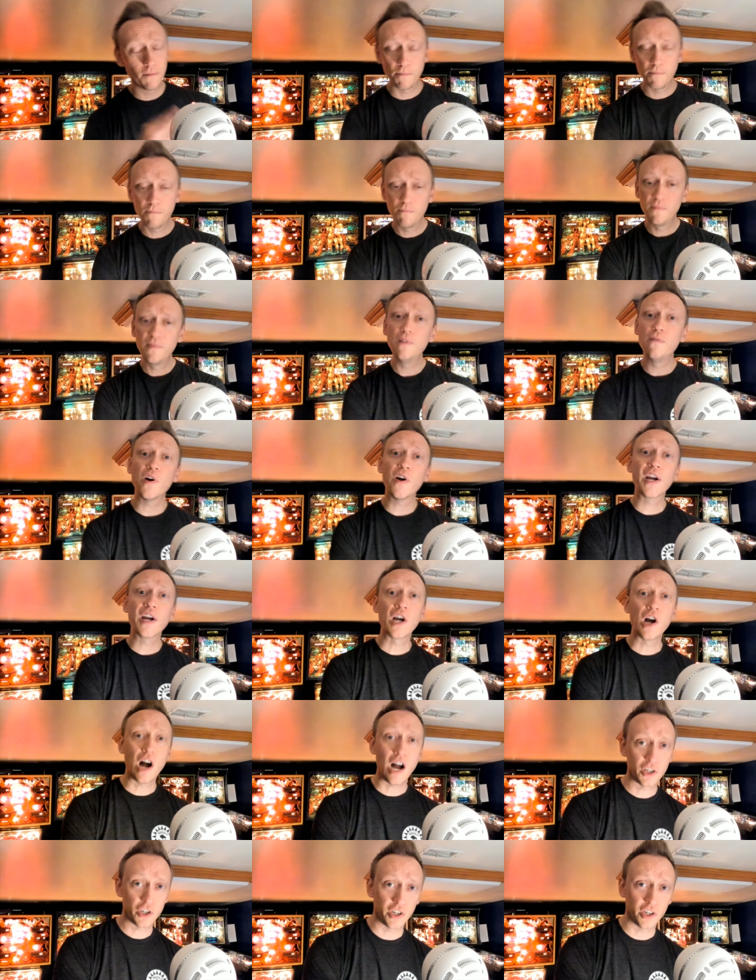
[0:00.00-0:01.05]
Be very
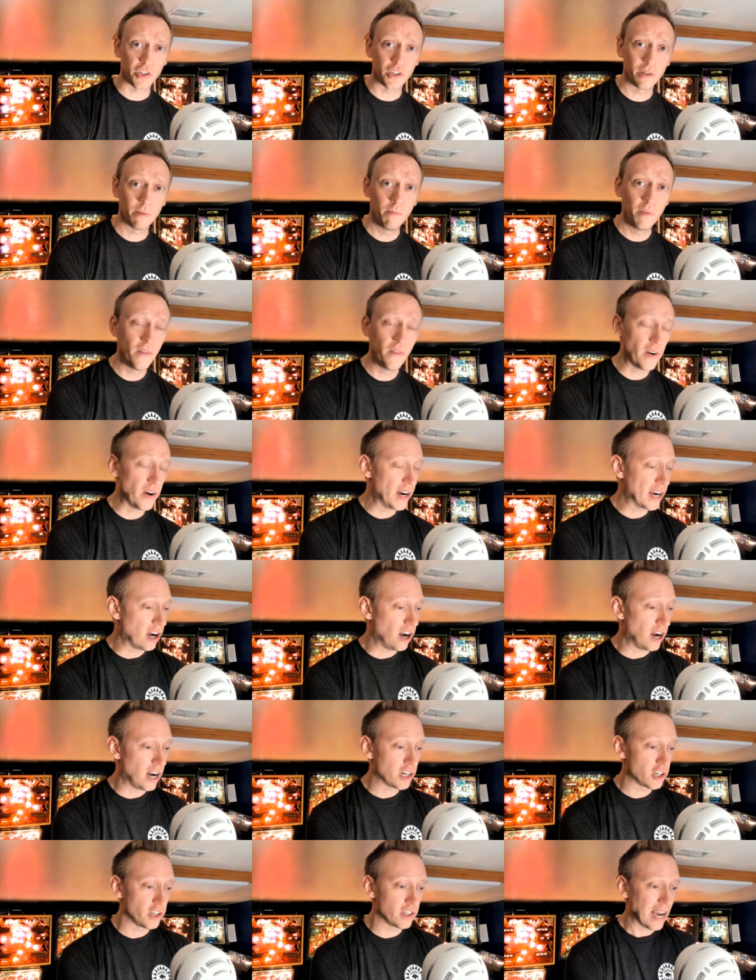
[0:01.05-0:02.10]
cautious. Be very
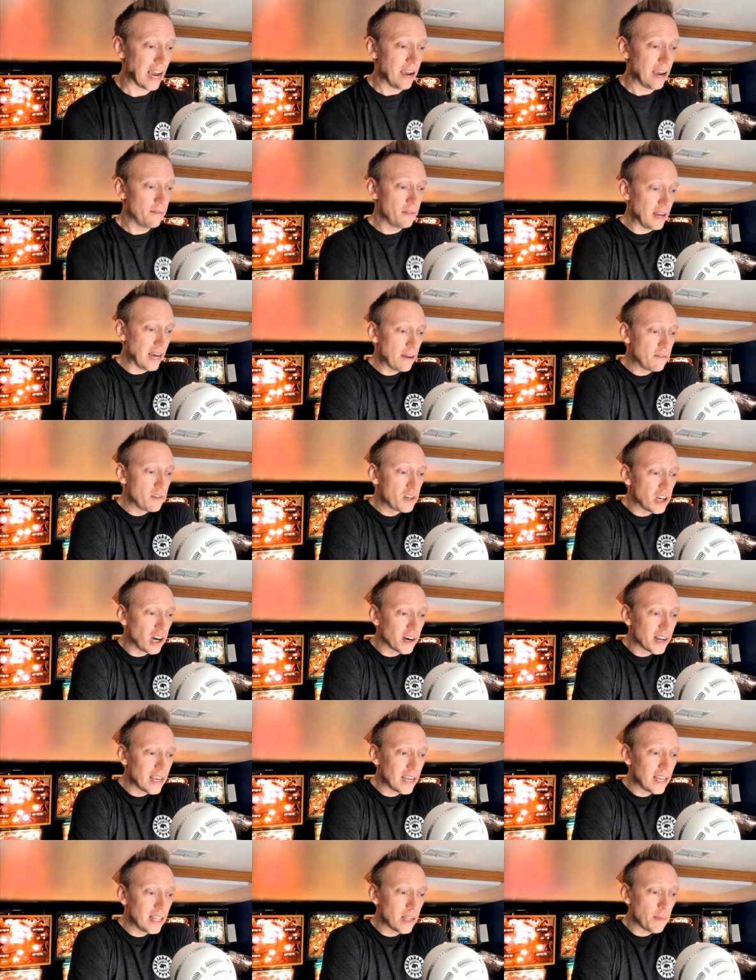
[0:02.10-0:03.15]
cautious. I've done
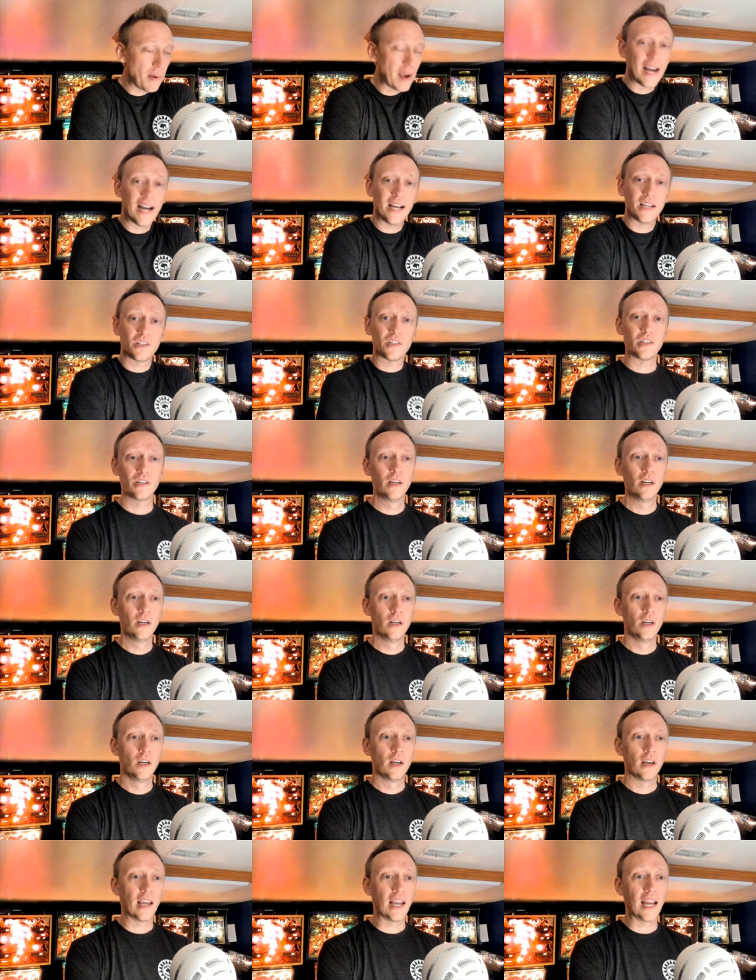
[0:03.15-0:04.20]
it in the past,
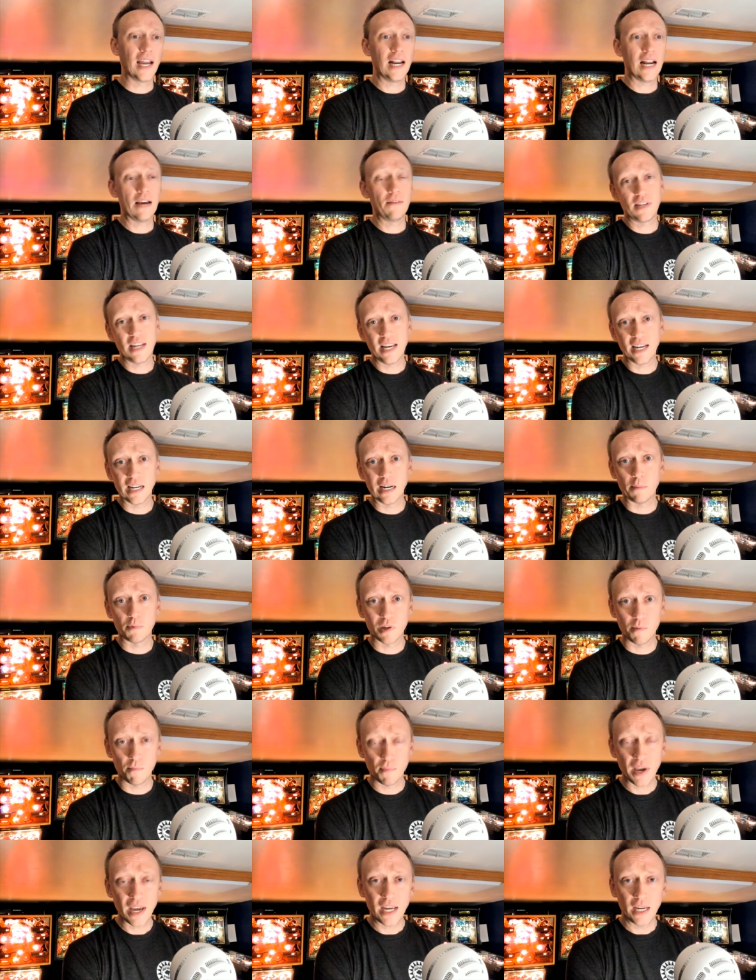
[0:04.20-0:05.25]
and I've taken up
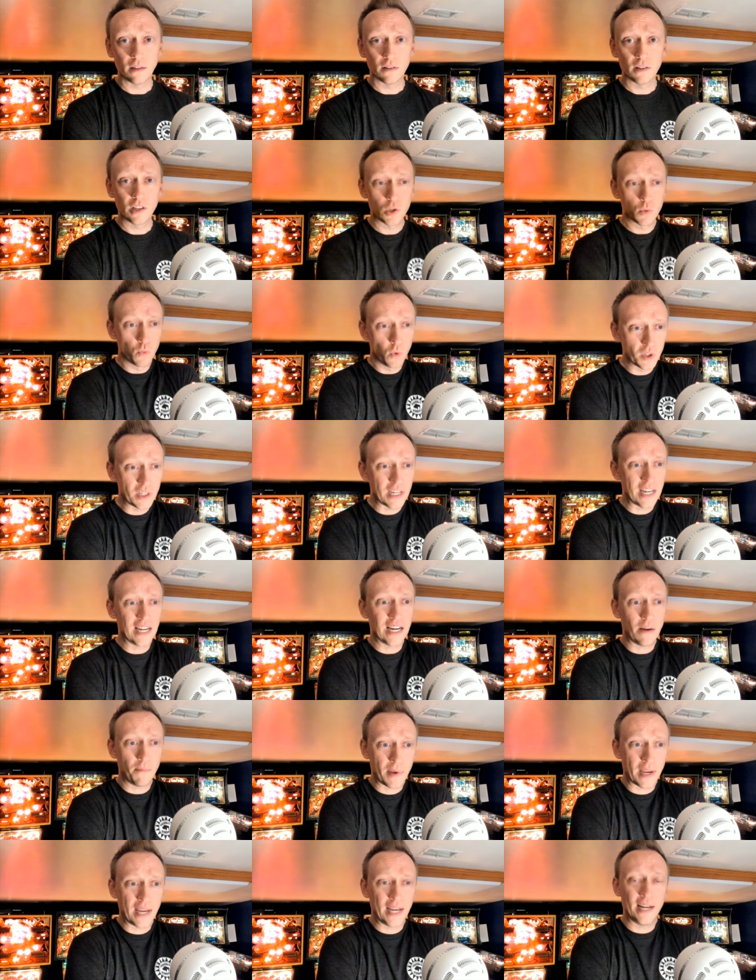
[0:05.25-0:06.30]
some paint. This will take
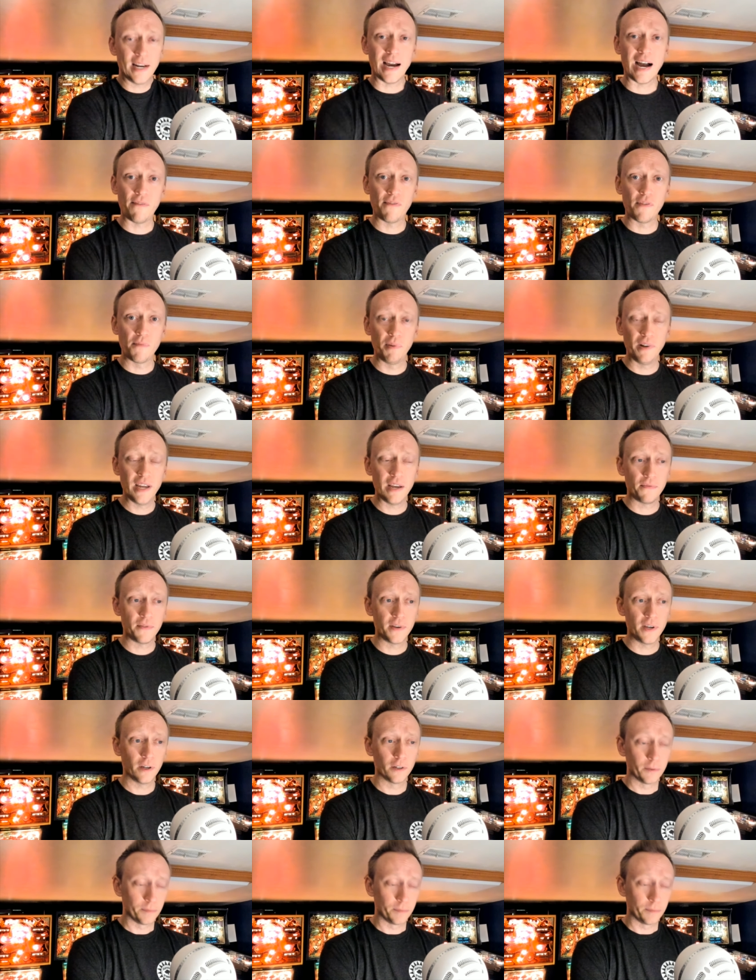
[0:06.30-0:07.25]
up paint off a playfield.